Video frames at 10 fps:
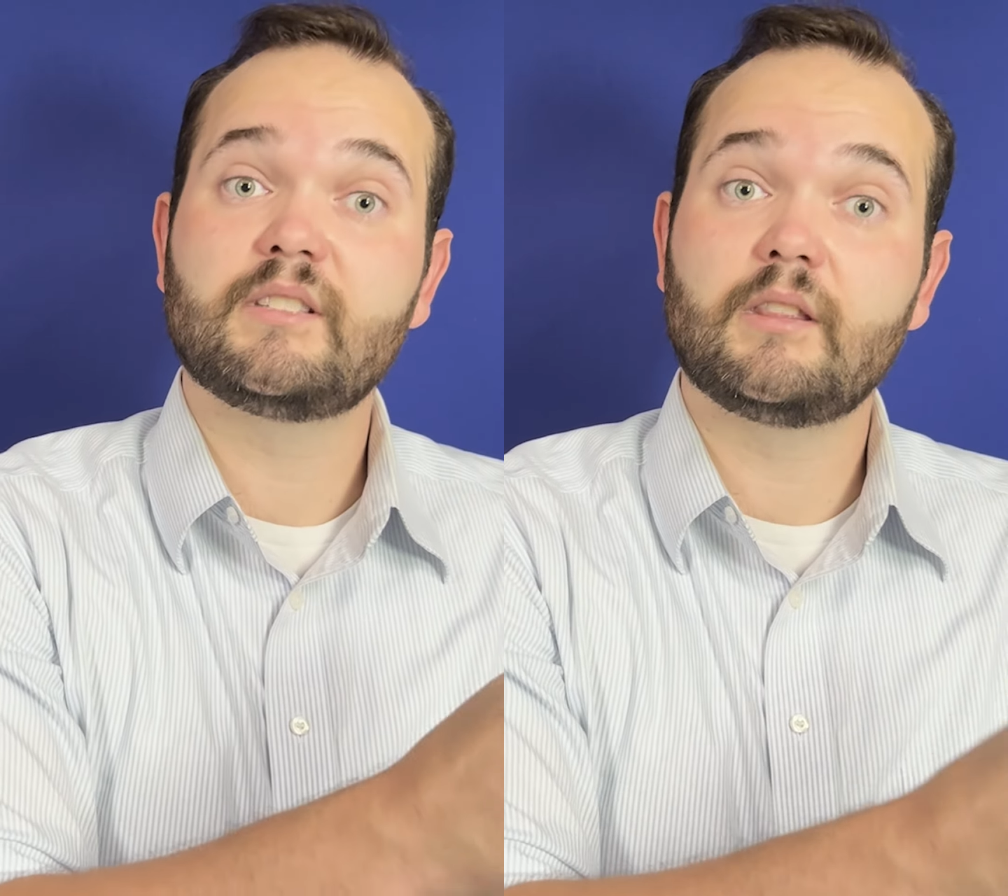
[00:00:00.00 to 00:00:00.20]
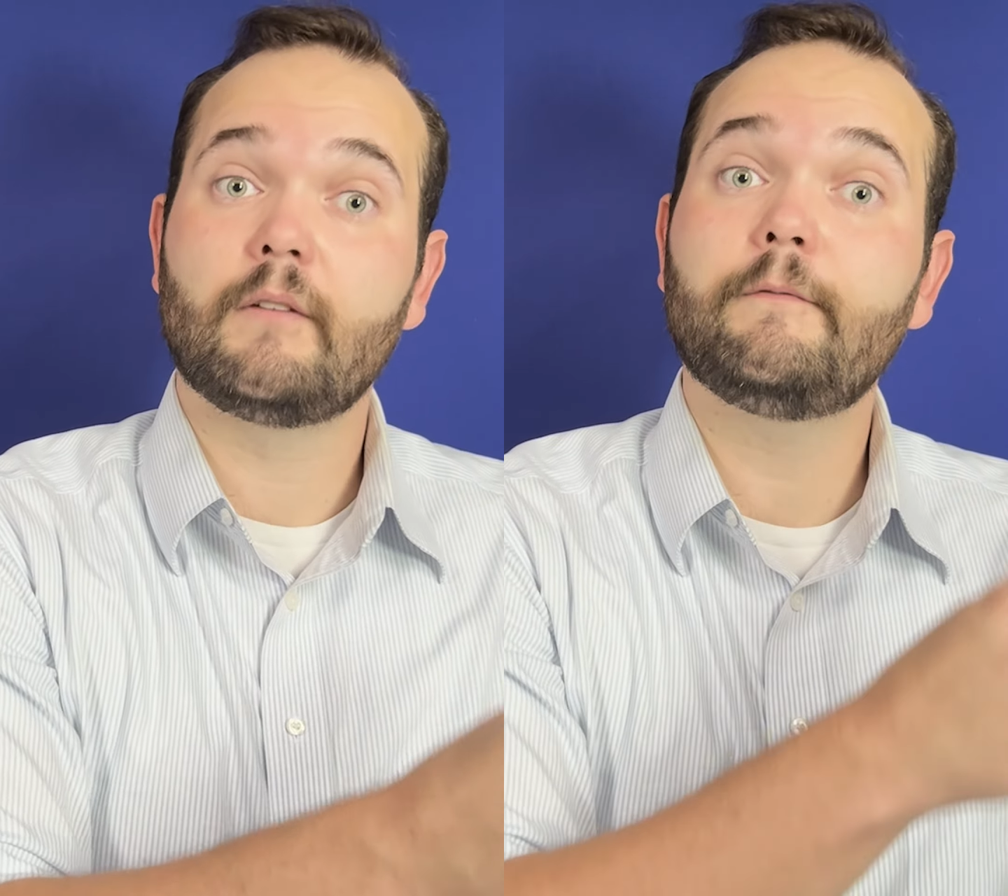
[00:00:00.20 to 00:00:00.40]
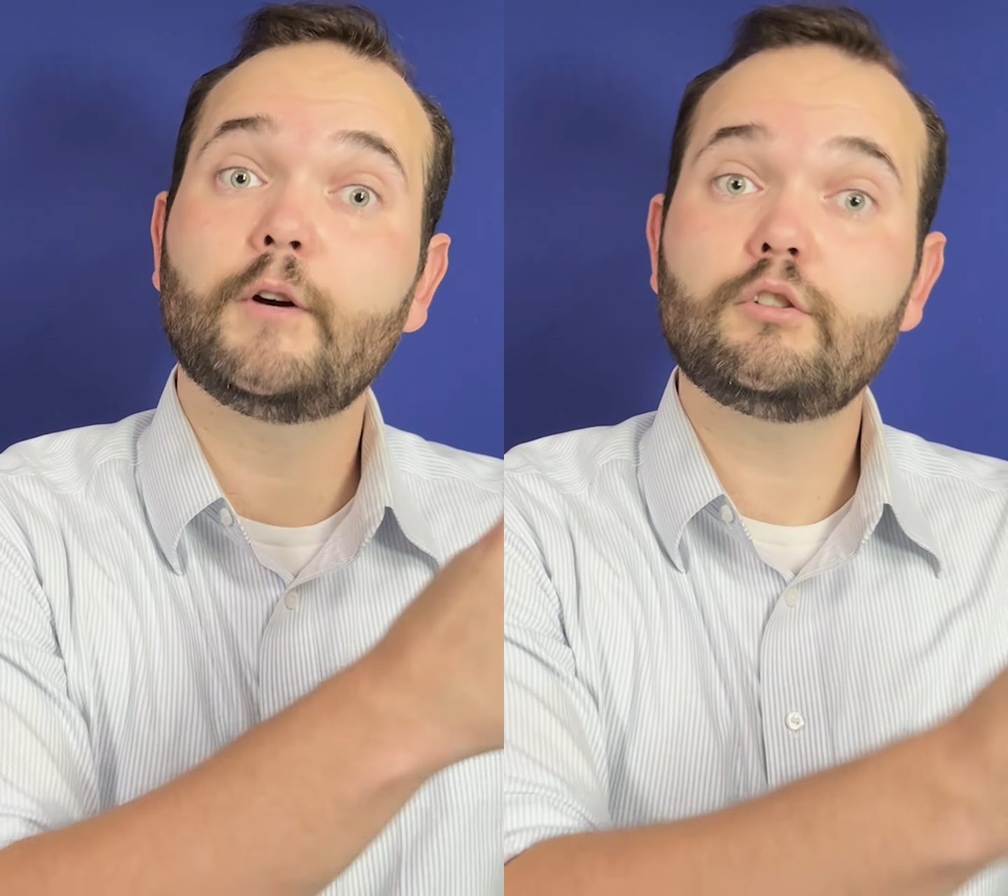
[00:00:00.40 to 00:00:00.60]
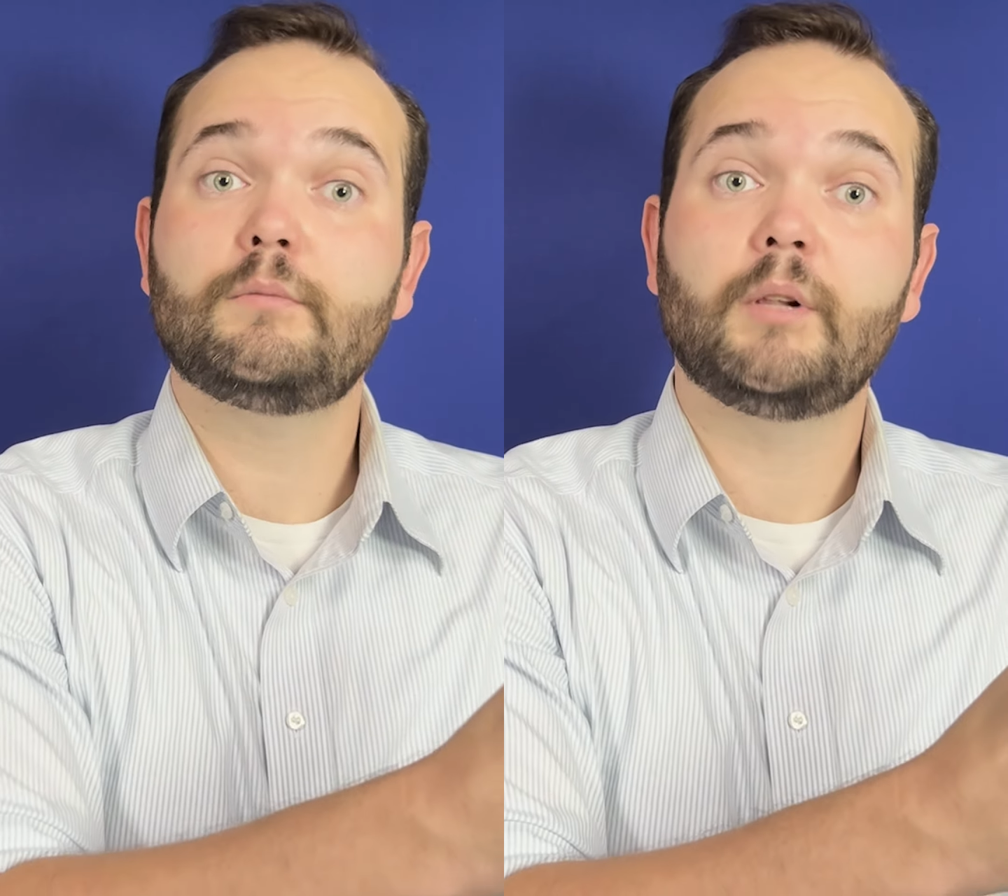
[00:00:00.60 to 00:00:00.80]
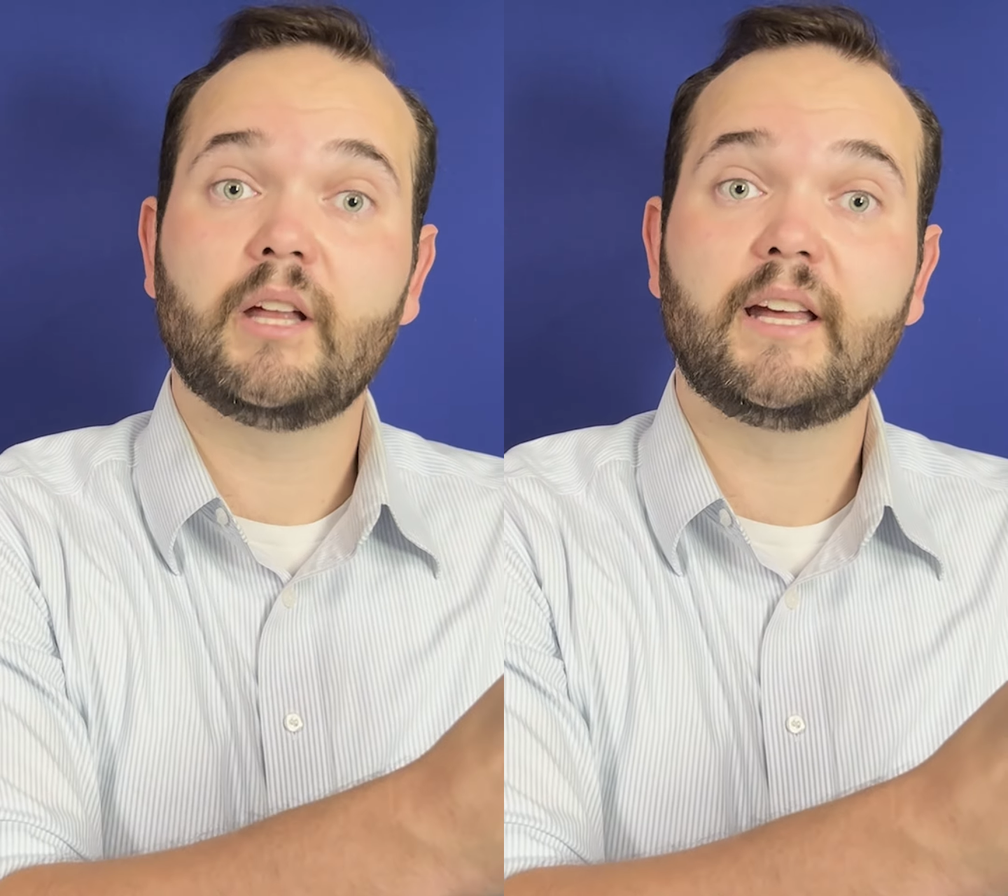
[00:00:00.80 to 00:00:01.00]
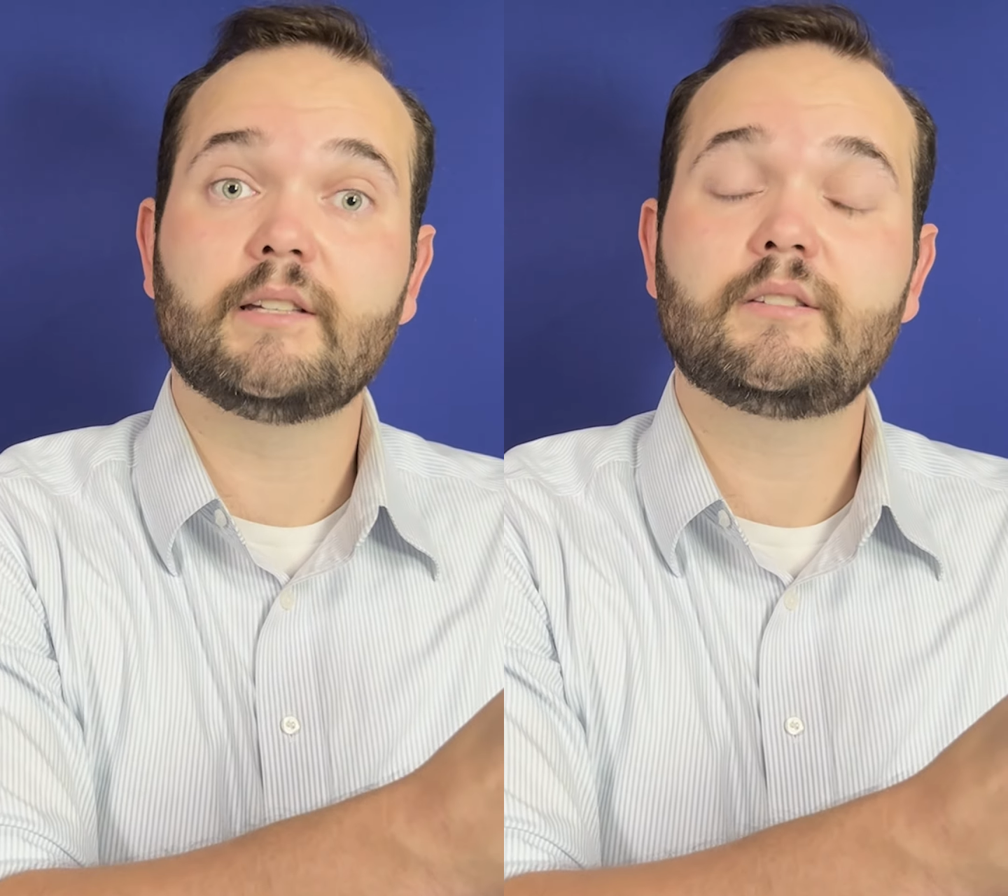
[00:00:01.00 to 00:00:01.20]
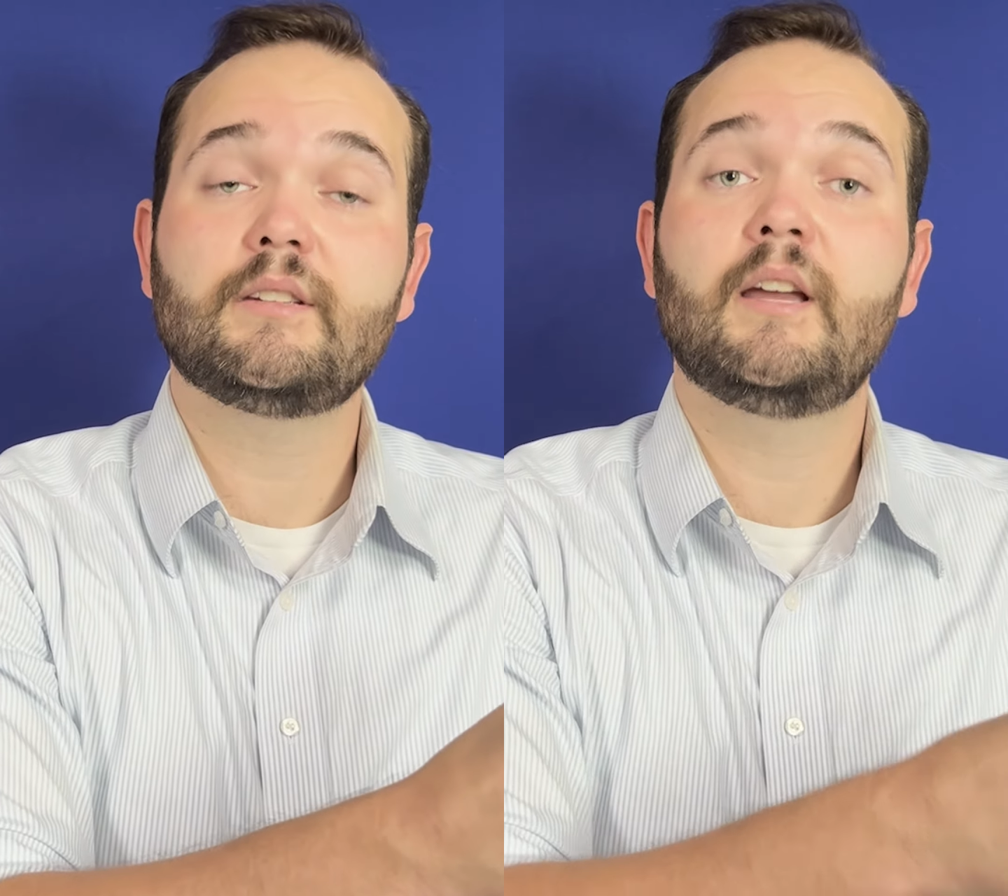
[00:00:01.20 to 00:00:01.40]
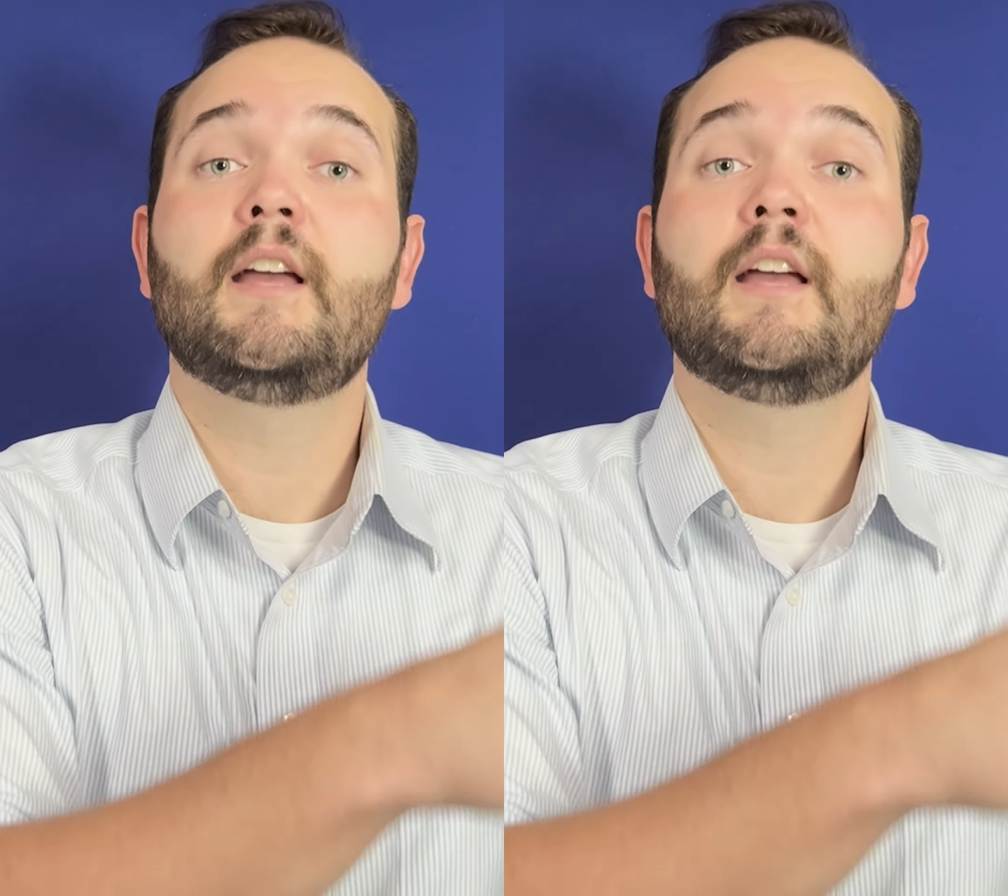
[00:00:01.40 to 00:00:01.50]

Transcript: in the first place